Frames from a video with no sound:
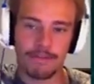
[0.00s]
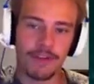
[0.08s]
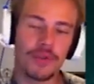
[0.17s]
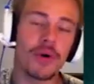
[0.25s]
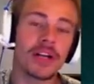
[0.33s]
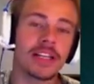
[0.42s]
If
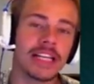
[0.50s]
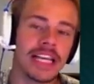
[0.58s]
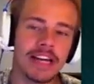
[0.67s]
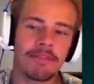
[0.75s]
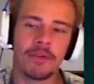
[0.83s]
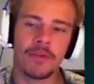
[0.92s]
you want to
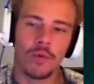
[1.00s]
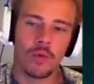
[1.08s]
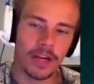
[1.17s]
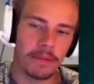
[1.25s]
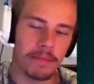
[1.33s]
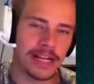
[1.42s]
leave,
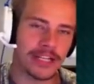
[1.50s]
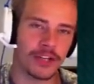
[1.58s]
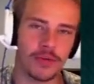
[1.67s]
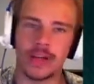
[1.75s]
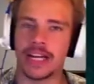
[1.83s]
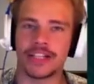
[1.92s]
we're going to make
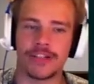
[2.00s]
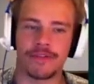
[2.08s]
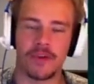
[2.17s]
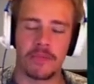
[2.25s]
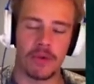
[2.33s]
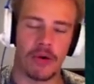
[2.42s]
sure we get you the
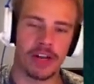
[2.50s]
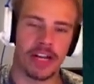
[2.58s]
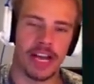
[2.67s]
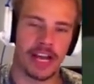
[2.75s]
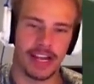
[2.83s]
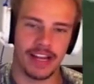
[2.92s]
football
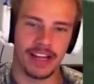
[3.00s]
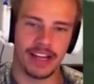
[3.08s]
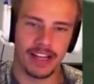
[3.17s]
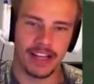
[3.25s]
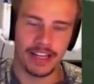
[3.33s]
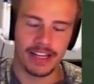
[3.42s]
today.
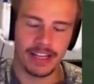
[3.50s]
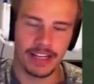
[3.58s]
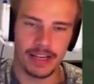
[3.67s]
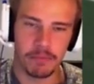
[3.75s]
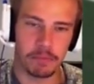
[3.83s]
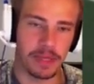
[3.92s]

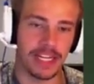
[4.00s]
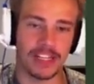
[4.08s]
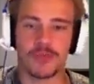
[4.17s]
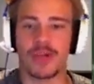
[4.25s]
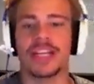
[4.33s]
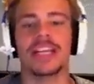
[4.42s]

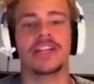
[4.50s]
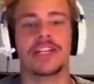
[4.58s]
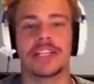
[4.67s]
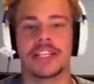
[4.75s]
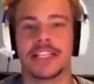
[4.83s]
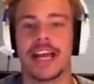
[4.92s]
because we need
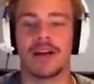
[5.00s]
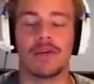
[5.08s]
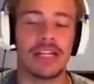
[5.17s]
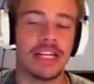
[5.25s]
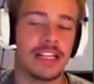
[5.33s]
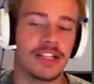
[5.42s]
you to stay.
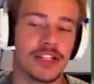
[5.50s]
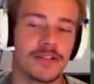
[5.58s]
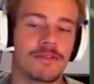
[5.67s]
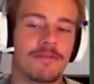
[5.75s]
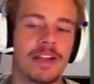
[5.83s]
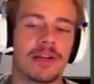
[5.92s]
We need to
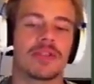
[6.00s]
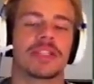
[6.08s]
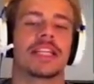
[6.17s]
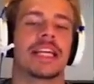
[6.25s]
just field a